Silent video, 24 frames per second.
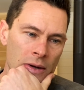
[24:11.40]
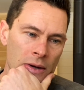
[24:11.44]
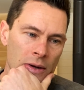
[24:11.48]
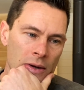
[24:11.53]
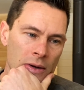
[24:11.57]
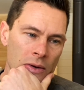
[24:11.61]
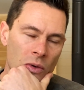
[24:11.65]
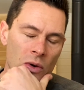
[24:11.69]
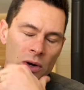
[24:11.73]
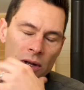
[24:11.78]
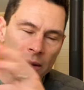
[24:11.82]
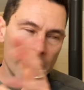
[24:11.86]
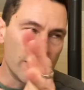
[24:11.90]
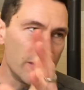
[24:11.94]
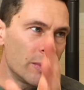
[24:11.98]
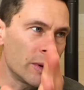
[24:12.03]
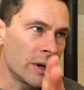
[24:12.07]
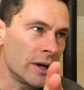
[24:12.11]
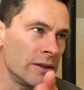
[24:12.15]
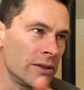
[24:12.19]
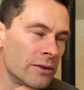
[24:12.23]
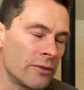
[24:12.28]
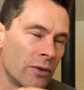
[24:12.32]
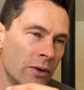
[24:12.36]
or let me put it
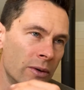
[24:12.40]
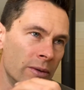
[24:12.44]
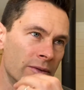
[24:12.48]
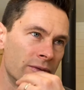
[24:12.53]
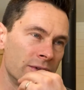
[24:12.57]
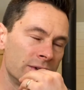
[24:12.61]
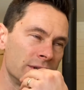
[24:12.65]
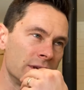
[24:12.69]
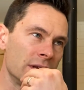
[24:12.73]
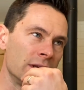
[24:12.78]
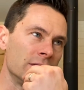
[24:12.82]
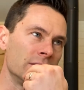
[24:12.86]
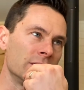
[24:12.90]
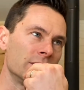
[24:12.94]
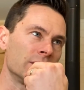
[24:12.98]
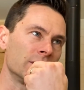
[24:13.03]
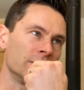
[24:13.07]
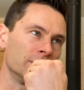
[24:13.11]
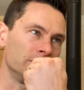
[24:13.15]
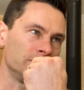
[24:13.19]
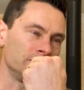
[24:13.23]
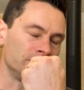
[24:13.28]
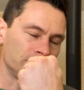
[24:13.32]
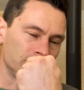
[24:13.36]
in the form of a sentence.
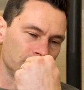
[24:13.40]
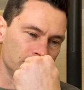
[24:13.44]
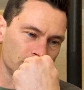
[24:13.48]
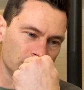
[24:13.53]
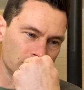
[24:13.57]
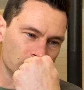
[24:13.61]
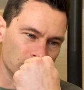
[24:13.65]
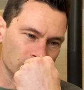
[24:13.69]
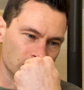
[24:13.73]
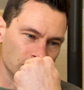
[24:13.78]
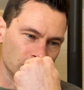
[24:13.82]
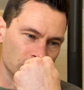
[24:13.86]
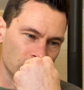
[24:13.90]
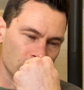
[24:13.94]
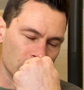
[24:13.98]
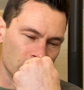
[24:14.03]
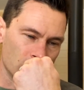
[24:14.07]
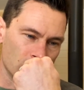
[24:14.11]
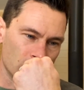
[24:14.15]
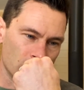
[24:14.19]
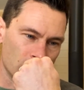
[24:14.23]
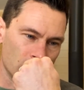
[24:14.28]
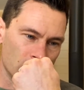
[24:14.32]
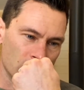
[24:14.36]

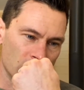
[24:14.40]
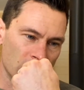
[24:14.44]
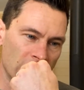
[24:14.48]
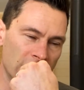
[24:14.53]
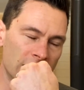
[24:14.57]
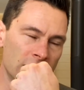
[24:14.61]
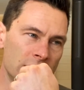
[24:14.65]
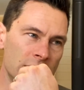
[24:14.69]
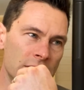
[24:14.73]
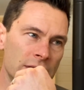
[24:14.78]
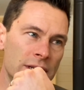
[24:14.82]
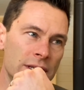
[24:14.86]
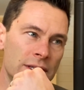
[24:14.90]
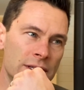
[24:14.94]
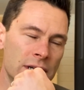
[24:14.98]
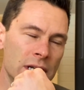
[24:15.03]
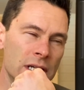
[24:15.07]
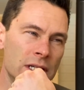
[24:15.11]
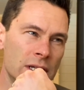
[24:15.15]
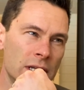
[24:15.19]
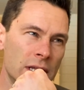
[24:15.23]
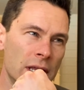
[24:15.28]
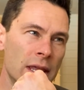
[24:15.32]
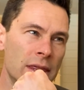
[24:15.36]
Here's a
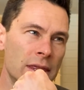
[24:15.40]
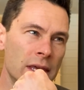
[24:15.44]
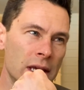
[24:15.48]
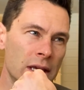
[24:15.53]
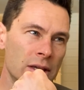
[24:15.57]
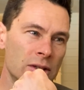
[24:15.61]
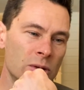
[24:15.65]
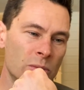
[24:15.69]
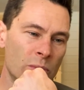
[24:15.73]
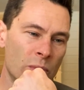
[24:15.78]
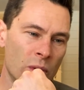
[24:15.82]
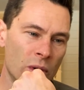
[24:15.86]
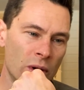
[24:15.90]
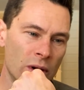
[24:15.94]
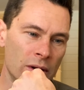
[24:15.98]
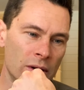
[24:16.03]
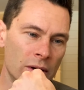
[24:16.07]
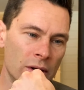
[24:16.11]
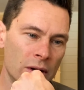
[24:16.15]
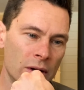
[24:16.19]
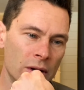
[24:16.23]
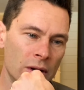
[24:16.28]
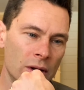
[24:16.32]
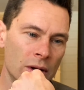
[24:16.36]
distinction I think is important.
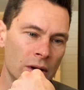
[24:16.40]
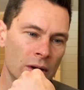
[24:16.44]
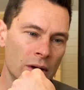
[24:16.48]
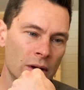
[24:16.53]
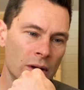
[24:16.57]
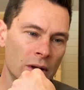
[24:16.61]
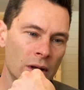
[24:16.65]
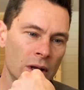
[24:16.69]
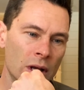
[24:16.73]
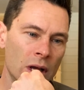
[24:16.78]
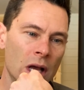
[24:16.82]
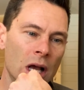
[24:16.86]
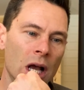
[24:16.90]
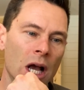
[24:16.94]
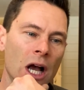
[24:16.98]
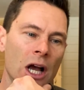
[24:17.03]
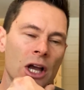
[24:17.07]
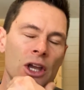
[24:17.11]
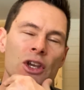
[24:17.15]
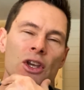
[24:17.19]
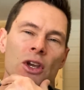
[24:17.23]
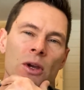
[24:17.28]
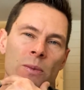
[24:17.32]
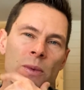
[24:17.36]
A
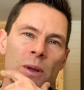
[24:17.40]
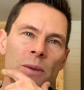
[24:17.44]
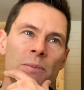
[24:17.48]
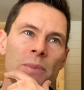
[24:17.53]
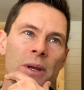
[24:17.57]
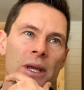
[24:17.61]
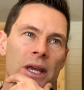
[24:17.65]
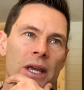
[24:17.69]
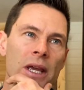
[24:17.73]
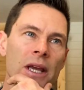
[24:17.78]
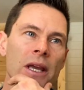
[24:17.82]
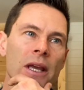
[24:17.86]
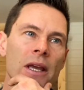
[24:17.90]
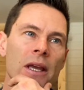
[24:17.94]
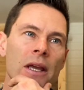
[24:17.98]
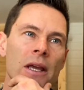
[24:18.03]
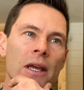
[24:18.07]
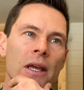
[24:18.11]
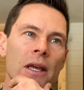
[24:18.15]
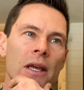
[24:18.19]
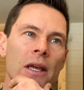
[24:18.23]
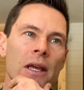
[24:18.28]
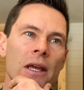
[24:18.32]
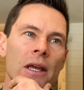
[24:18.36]
human being
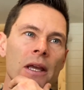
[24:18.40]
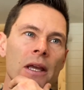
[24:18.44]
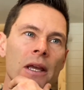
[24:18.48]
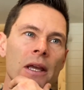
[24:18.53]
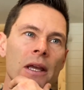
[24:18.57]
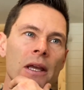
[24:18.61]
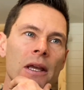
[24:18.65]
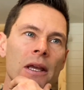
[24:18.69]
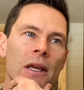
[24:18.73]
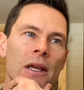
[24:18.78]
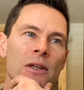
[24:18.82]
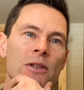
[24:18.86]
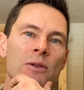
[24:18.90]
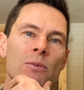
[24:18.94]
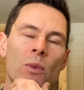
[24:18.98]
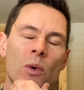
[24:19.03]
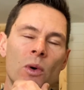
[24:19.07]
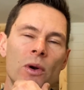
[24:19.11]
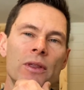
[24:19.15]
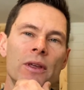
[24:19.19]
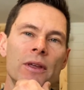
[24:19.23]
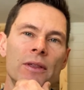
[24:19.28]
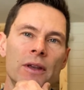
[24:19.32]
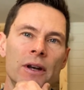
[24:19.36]
is more
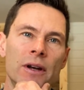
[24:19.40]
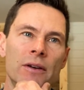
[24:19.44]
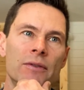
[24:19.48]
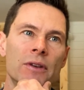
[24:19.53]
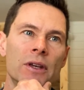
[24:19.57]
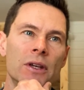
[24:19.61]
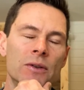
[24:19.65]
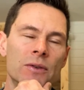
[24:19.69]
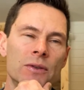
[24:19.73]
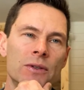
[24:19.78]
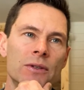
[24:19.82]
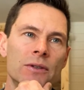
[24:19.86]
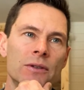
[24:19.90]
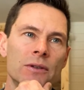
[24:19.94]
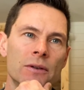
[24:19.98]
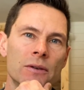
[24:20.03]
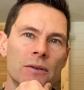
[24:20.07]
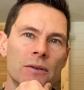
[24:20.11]
than their views.